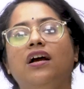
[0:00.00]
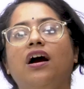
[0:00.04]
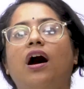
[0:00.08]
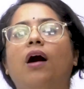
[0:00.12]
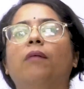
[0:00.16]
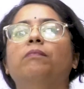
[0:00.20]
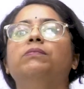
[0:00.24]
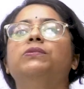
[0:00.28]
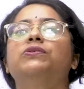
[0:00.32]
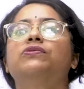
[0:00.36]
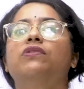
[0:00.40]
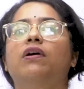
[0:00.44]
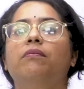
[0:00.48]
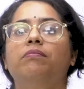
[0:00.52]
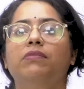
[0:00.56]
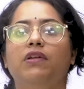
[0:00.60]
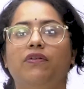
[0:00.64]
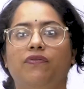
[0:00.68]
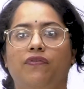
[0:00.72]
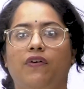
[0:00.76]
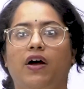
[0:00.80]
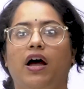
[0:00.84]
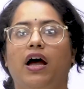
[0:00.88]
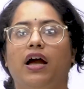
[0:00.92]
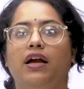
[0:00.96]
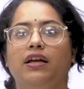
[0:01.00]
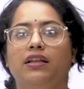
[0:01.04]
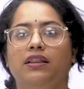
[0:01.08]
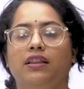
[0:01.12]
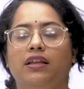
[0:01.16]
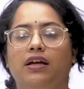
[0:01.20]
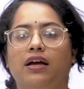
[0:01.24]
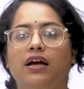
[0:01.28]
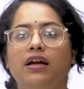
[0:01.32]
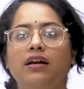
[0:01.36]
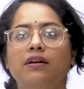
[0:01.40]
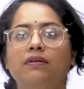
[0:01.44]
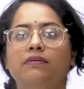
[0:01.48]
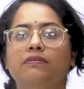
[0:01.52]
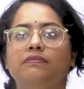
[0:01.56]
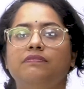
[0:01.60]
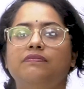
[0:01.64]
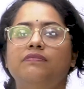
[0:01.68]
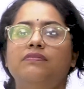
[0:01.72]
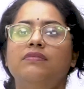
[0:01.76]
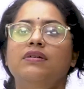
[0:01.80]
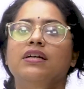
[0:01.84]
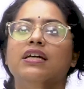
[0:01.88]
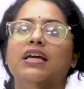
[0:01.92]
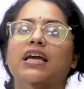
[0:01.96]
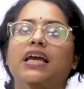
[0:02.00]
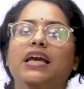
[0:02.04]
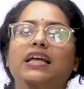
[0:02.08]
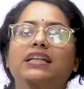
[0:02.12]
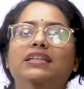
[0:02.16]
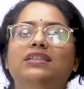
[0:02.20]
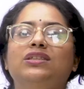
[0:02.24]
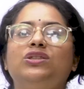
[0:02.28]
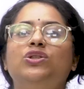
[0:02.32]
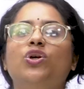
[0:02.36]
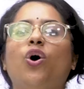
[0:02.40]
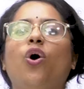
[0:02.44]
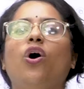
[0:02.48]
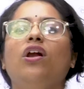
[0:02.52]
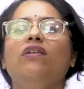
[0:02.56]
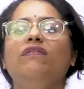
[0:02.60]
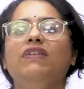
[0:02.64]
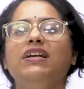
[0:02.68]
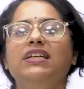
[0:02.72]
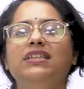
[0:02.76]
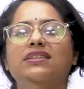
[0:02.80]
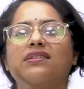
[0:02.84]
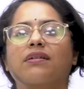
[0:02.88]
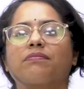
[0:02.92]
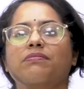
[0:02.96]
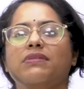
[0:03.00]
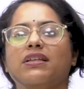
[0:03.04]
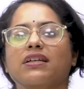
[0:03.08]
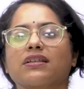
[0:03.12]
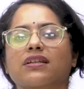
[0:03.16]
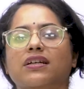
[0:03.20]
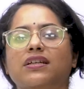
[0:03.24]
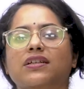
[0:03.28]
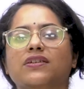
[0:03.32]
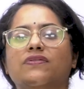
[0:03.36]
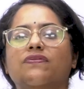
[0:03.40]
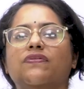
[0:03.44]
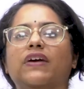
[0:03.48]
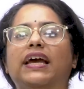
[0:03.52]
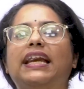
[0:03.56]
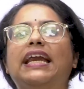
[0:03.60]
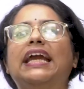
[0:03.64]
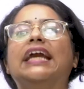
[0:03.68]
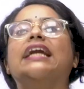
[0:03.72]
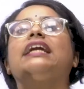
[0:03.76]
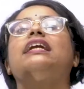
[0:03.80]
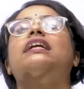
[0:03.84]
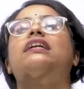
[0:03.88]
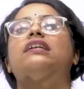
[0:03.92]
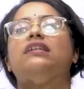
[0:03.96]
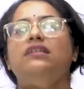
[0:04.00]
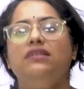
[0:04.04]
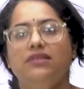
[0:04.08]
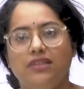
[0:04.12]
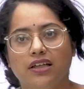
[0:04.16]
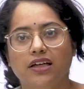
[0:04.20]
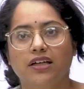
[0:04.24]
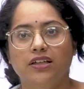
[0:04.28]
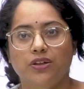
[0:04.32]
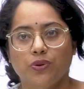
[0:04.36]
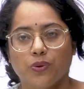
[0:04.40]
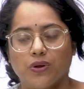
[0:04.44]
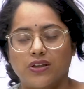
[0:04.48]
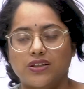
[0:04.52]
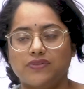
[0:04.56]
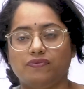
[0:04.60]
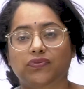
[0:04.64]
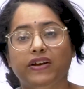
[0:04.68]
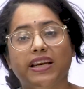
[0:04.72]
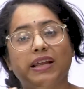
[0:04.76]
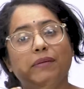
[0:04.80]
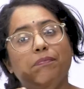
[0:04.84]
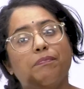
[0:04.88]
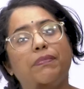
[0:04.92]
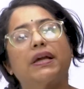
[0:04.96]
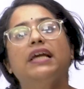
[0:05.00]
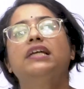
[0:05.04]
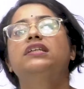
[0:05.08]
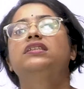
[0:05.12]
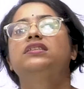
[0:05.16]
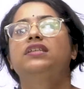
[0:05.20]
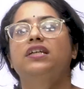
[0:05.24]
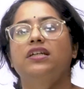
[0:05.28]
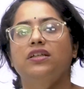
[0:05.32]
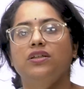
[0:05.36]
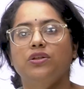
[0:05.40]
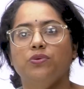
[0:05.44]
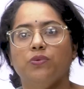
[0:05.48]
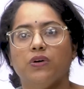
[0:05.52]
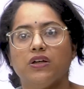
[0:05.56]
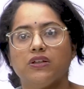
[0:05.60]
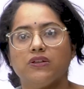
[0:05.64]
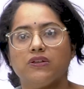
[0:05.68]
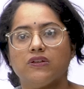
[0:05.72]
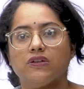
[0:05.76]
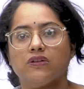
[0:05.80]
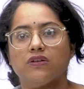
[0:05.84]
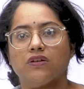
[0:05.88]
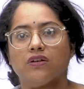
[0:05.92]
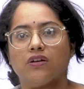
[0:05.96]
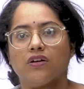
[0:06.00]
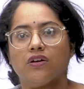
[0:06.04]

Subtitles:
comes from the fact that it's solving something that is very intrinsic to us, very basic to us.